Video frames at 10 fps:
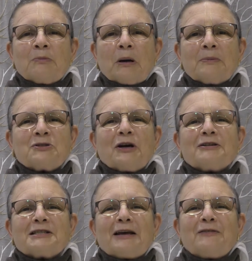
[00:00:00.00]

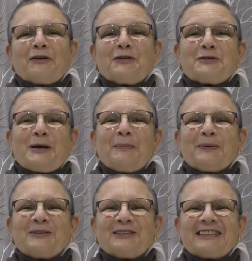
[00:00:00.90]
brahmacharis out of other
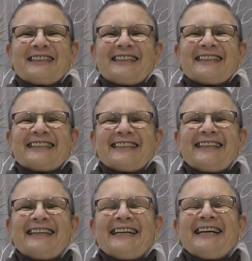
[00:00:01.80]
temples,
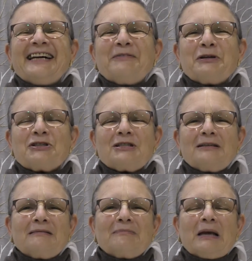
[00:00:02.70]
which
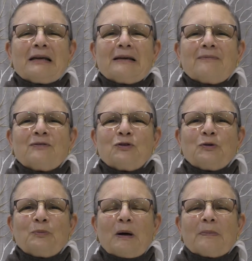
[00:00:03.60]
didn't make him
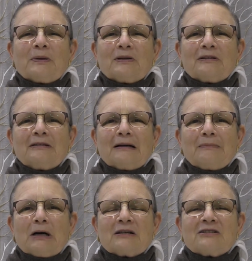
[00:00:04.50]
too popular
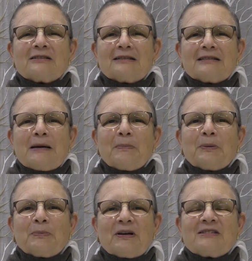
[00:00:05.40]
amongst the
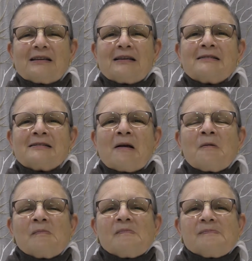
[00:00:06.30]
temple presidents,
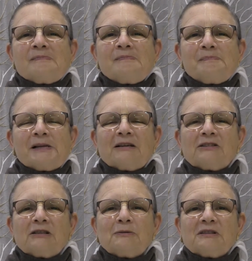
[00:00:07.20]

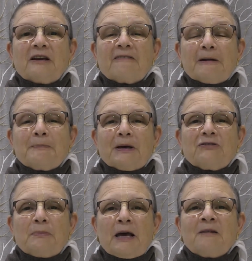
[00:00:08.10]
because he would take their
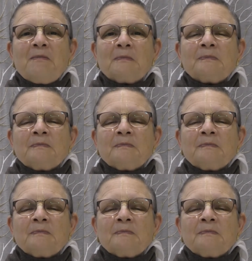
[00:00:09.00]
best men.